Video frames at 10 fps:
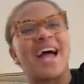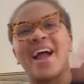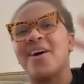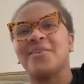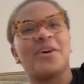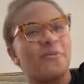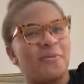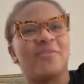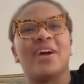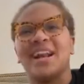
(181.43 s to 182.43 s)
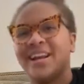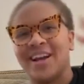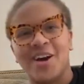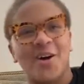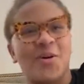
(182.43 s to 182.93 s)
like, oh no, we ready to
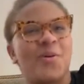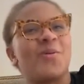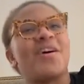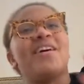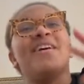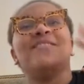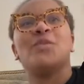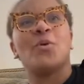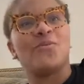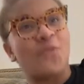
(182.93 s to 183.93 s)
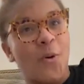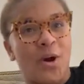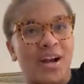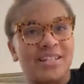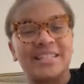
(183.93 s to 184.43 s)
go full
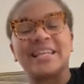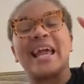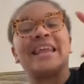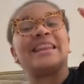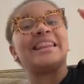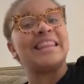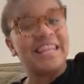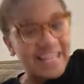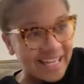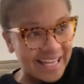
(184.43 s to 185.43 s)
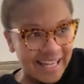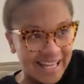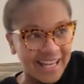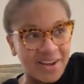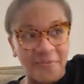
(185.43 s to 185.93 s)
force. And
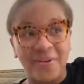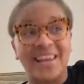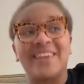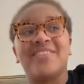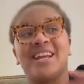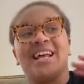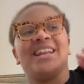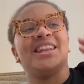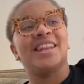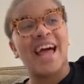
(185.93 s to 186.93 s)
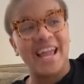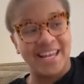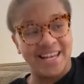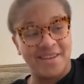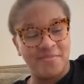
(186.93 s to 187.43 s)
then we even
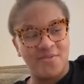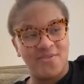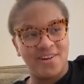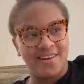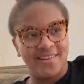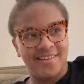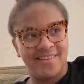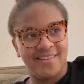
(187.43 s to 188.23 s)
lightened it more.